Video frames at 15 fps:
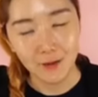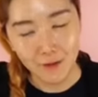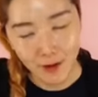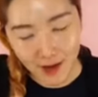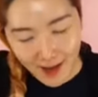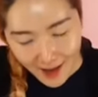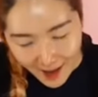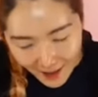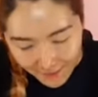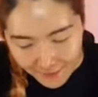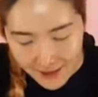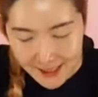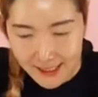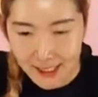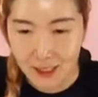For
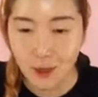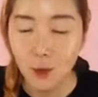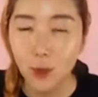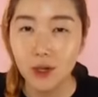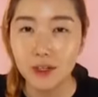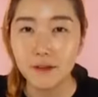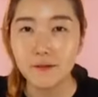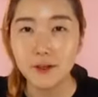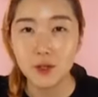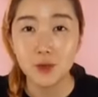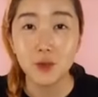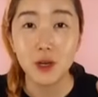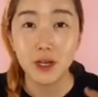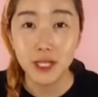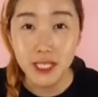every single one of you
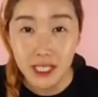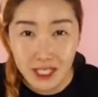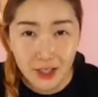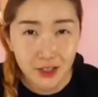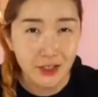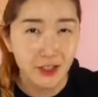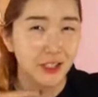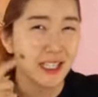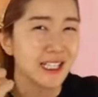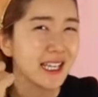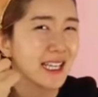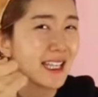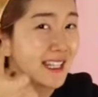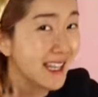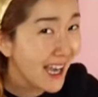who are here, you're going
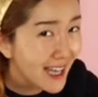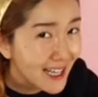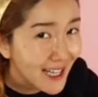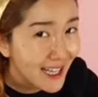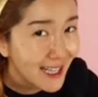to get